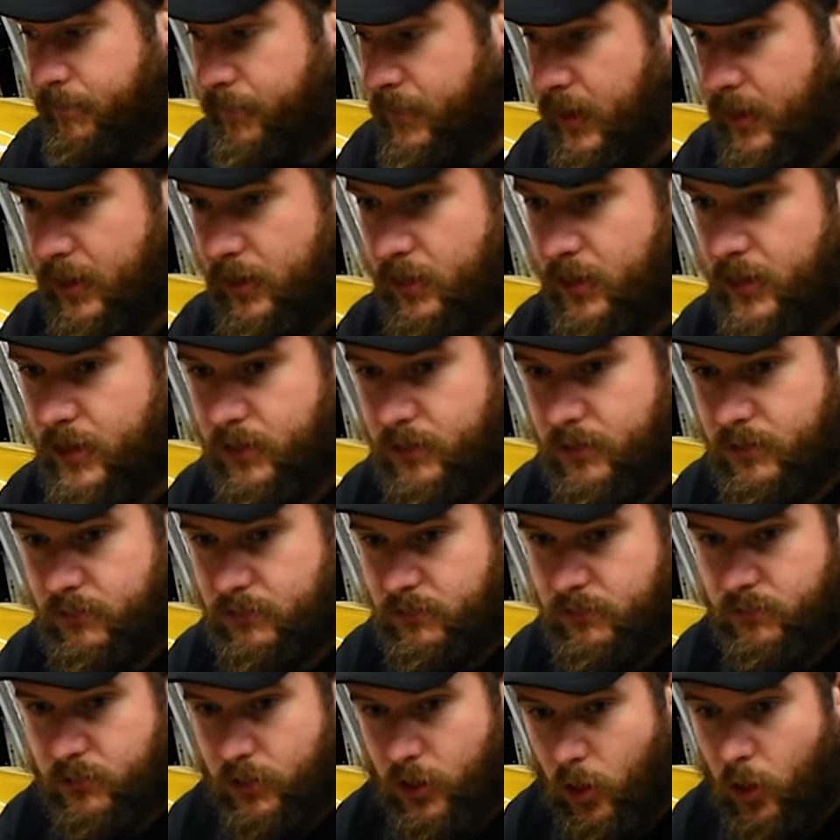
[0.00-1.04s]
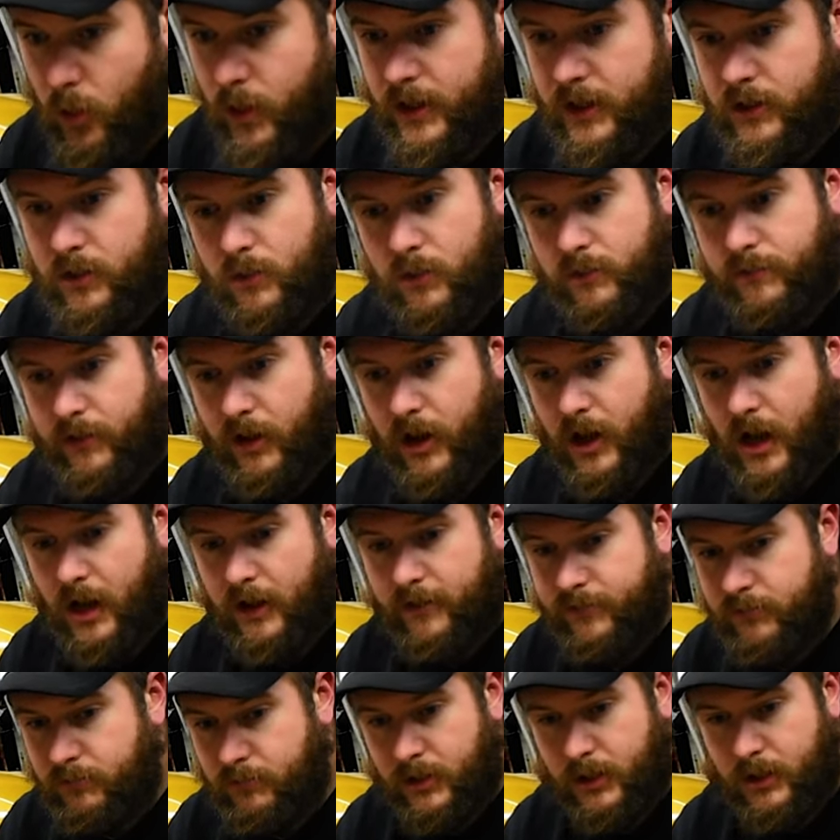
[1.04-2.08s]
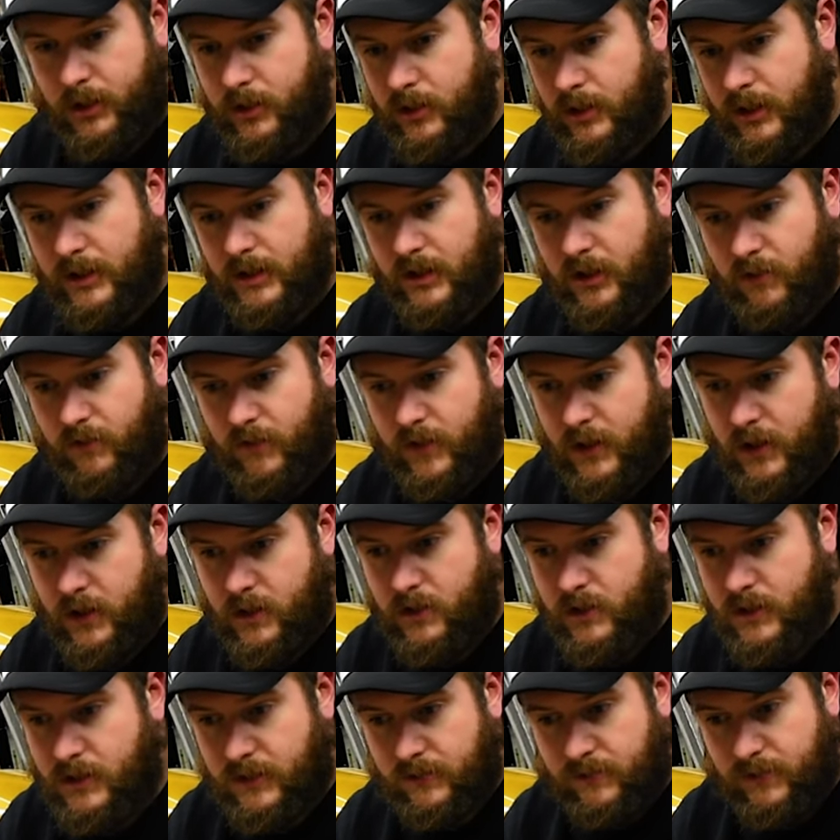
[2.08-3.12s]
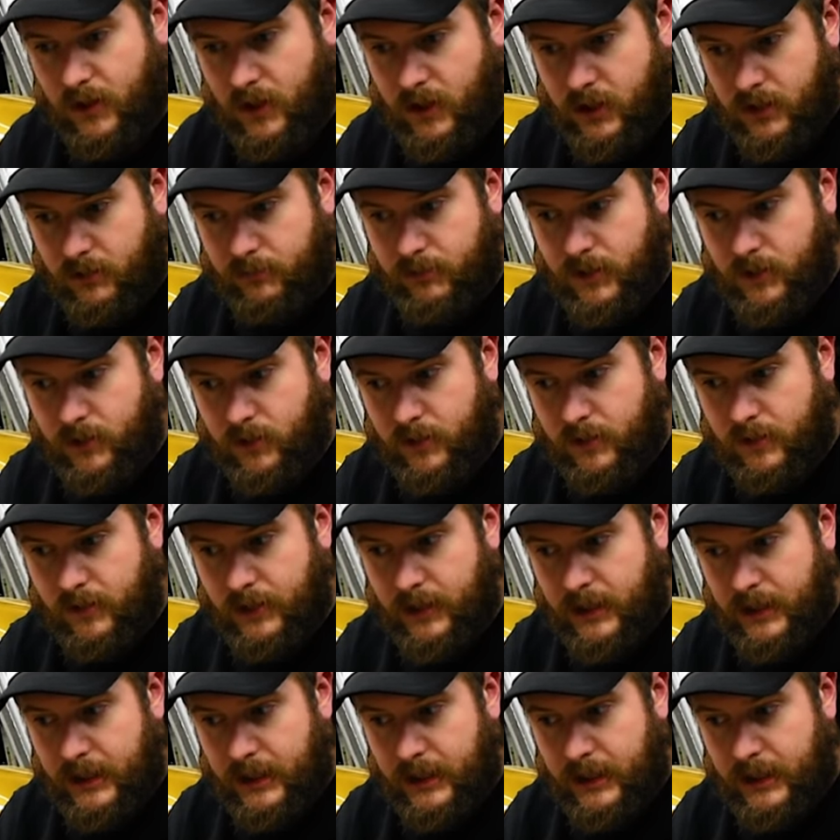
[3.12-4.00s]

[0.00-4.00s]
I know I don't go into it very often, but I'm going in this video because I've talked about it.